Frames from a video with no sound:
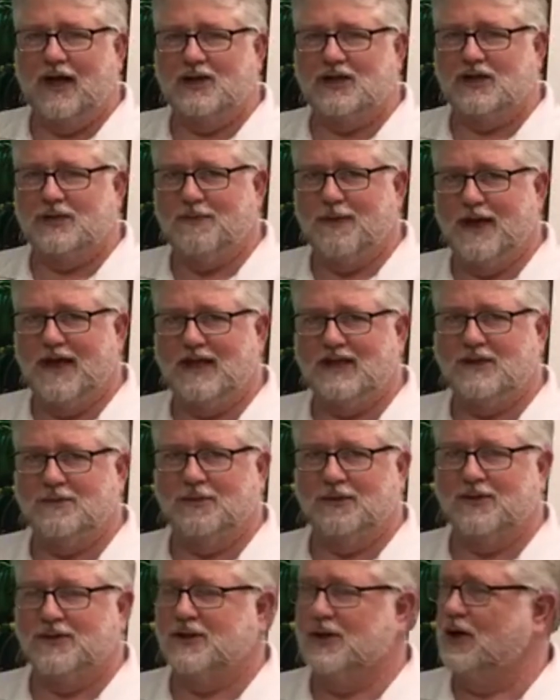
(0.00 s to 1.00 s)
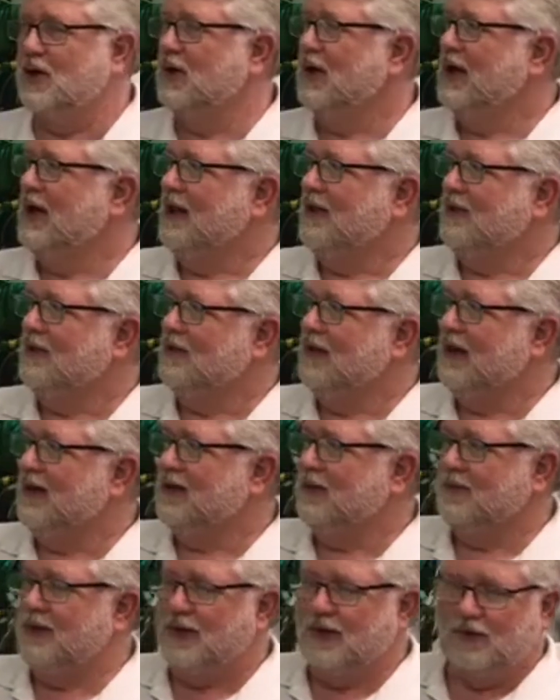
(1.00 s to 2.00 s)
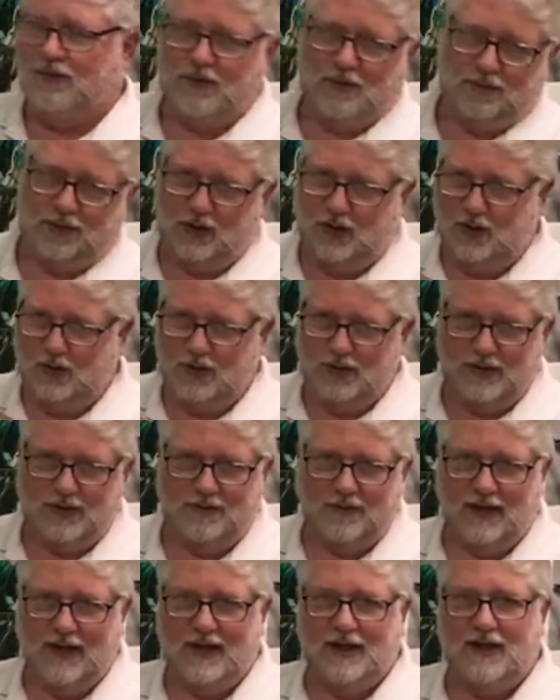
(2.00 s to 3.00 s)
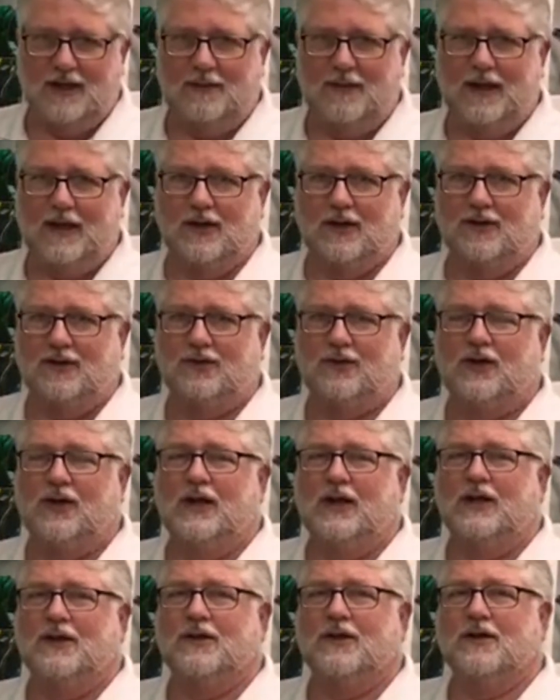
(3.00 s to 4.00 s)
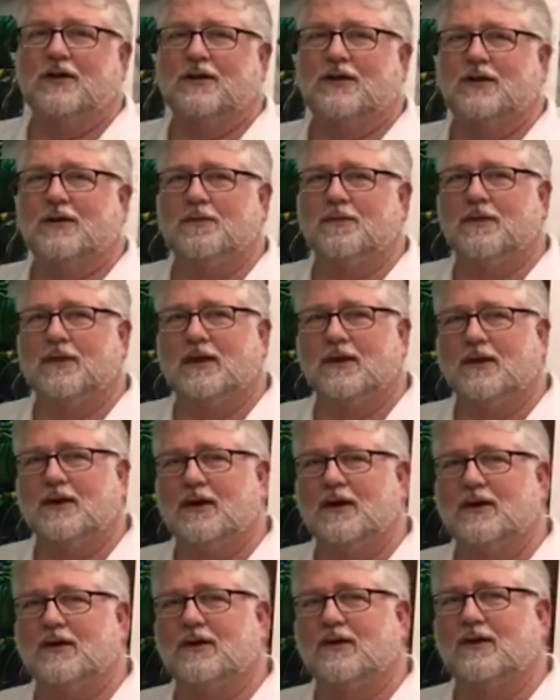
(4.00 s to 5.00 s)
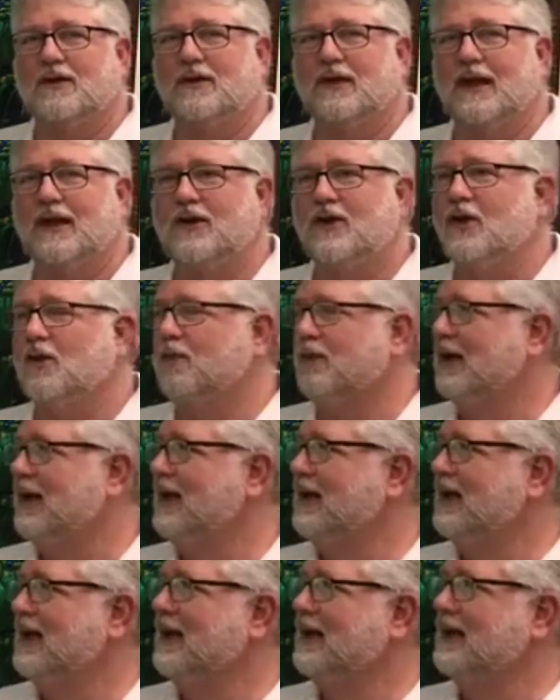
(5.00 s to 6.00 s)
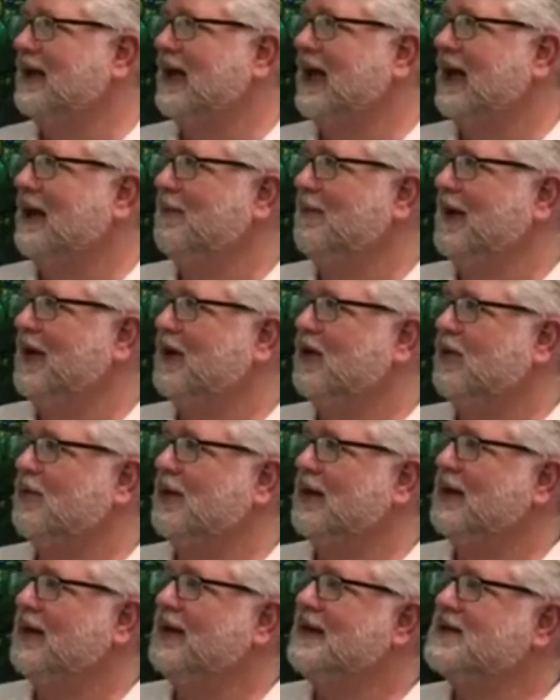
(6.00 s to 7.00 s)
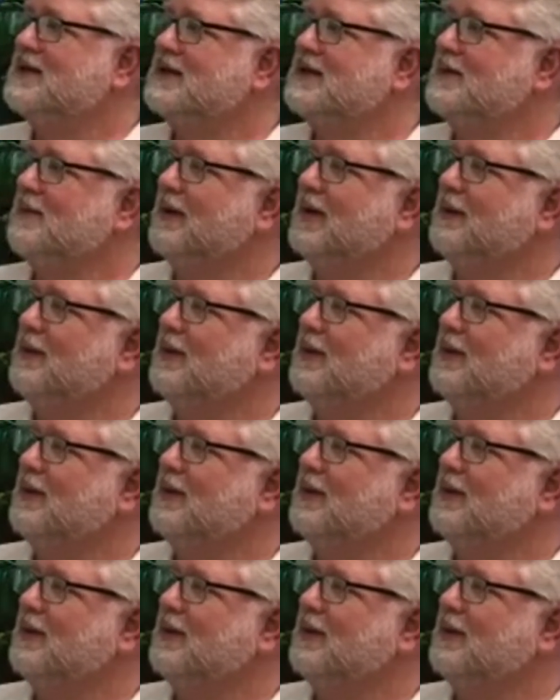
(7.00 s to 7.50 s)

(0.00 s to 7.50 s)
as possible. So they're not the beautiful blue and the red of the males. They do blend in a lot better. But this is a baby